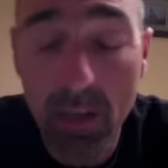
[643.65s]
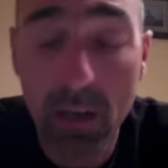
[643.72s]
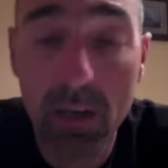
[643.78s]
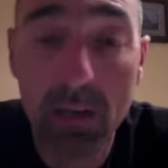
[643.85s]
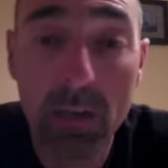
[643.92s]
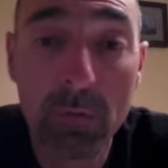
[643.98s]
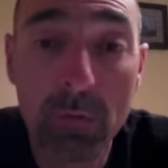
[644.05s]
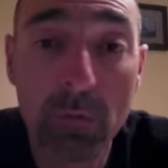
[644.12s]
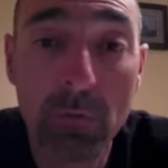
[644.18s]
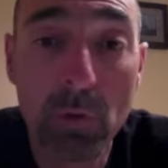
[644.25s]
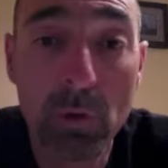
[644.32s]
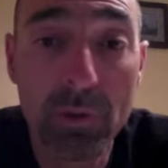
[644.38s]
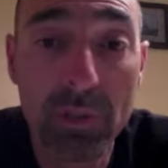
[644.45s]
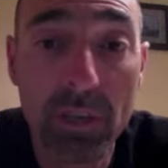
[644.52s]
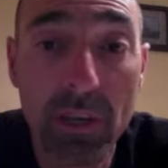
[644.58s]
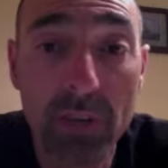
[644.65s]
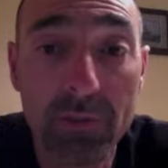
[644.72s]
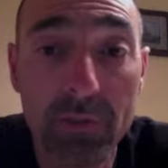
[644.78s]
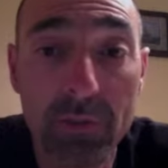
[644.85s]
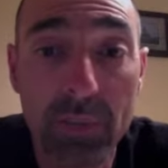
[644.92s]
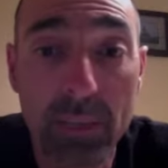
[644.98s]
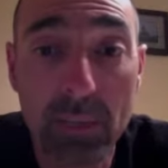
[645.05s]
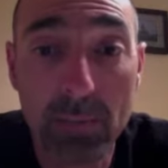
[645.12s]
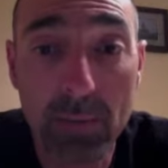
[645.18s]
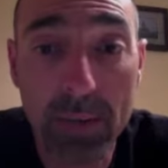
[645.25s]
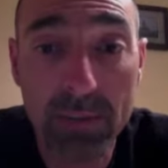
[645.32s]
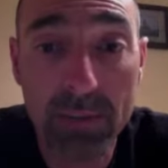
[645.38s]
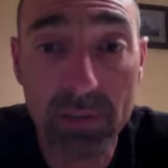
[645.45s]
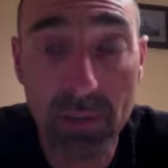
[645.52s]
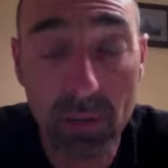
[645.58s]
Um, of course, he also set the
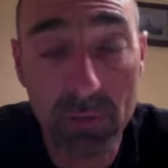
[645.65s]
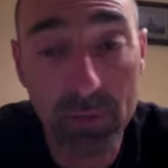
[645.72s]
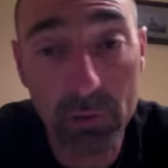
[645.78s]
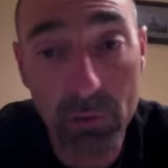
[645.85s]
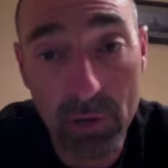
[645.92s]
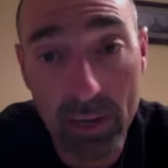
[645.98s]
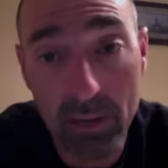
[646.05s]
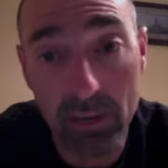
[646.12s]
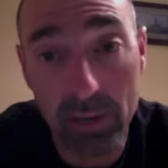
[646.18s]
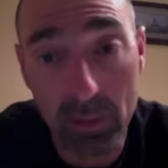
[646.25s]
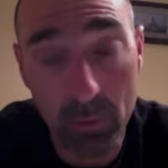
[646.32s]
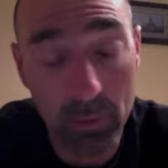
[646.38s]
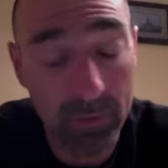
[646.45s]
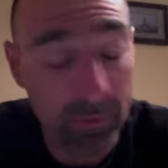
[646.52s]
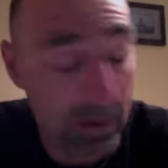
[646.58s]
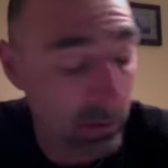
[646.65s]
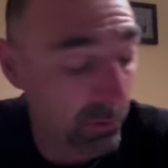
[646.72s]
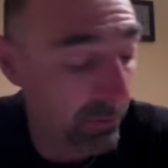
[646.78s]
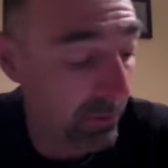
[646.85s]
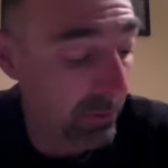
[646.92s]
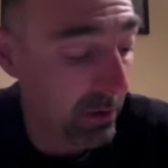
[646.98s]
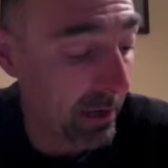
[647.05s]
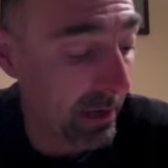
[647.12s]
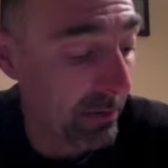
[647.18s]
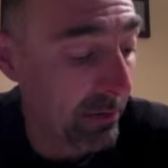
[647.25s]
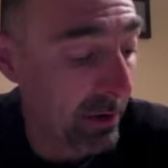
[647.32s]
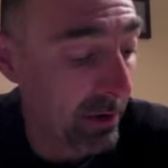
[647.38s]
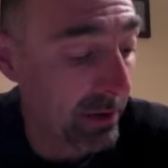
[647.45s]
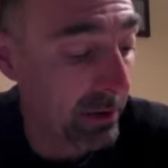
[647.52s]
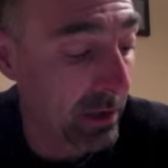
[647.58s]
precedent of neutrality that we followed for a
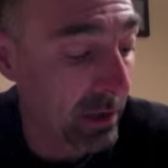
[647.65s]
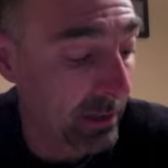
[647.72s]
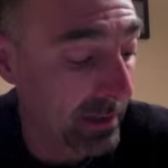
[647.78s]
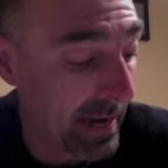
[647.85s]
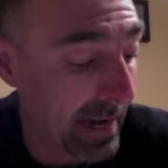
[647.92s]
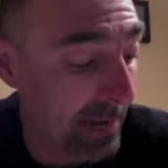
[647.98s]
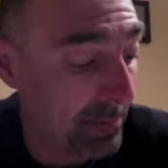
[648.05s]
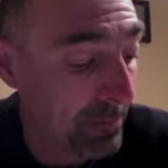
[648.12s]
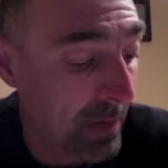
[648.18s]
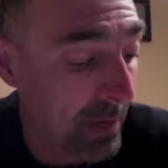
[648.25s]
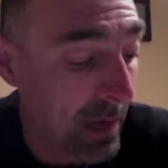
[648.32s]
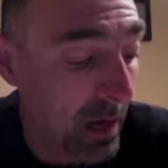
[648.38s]
very long time.